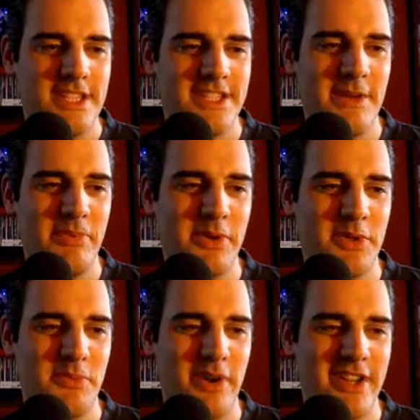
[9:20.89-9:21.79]
Stamping on
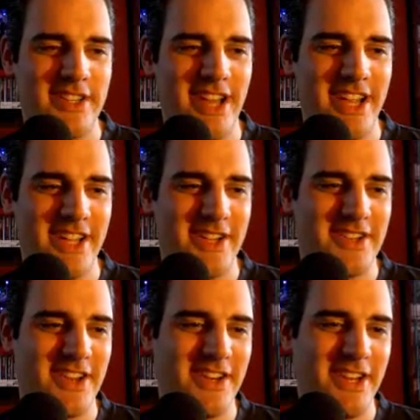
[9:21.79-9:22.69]
the brakes late, and
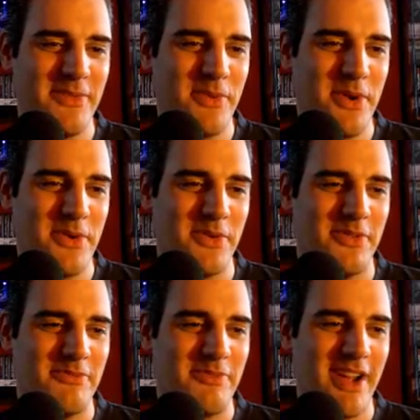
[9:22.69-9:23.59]
suddenly, whoa,
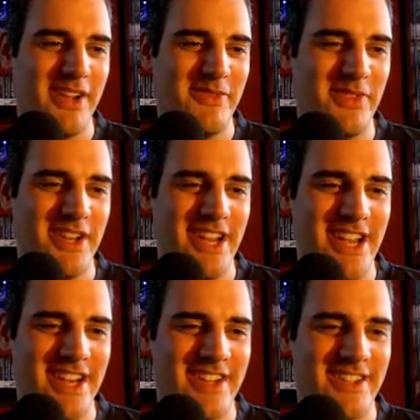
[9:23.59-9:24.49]
battling for the
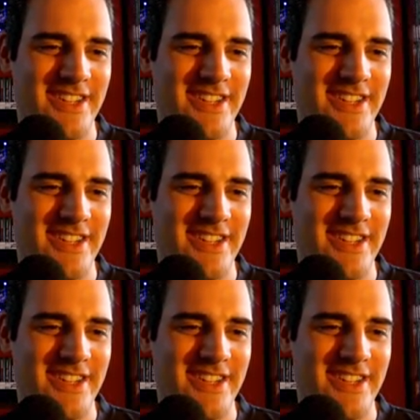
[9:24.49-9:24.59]
lead.